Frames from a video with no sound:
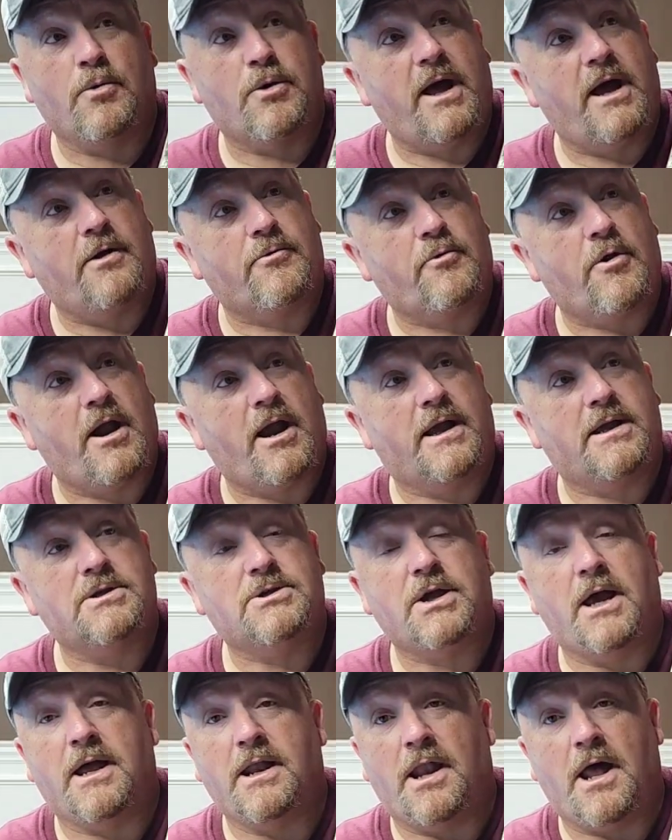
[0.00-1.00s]

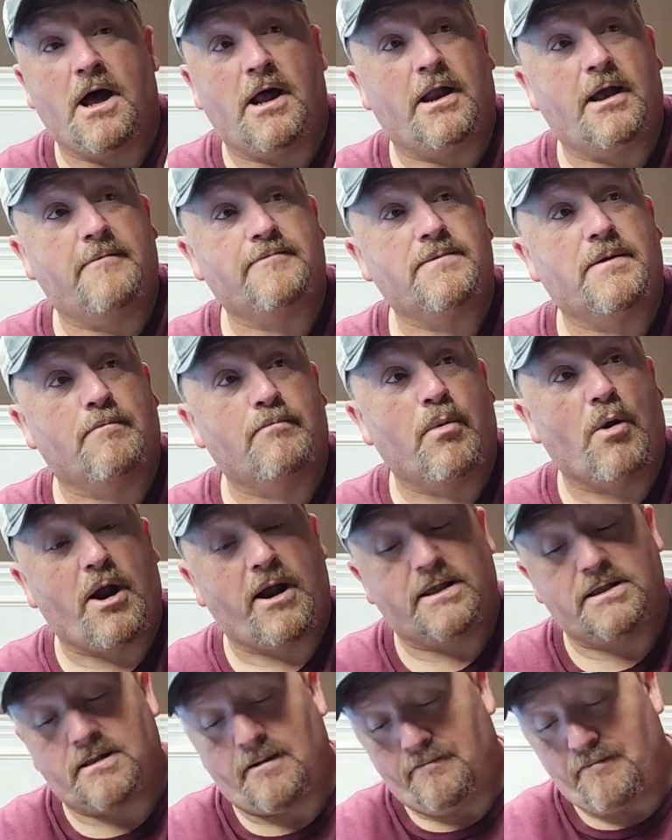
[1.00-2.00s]
downrange and not have to
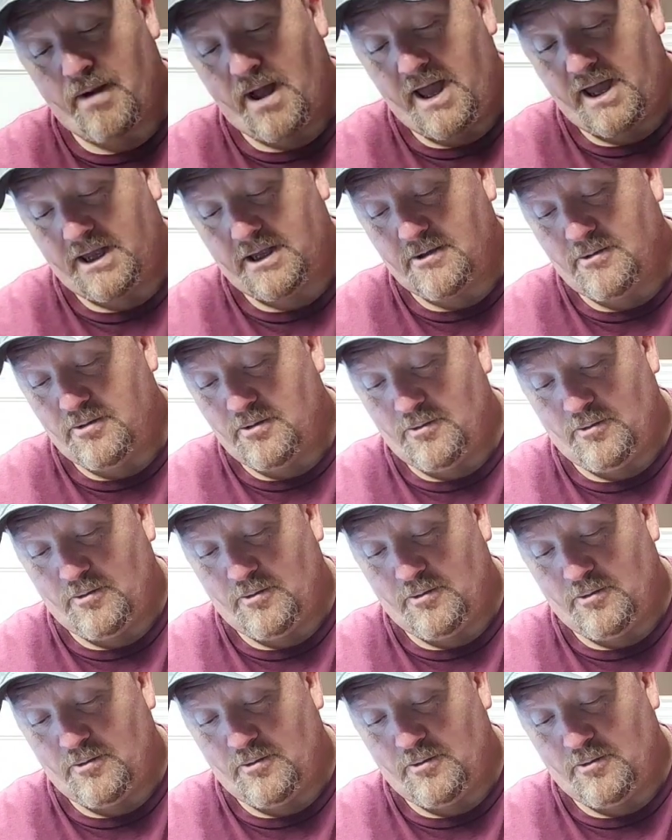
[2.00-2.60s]
break the bank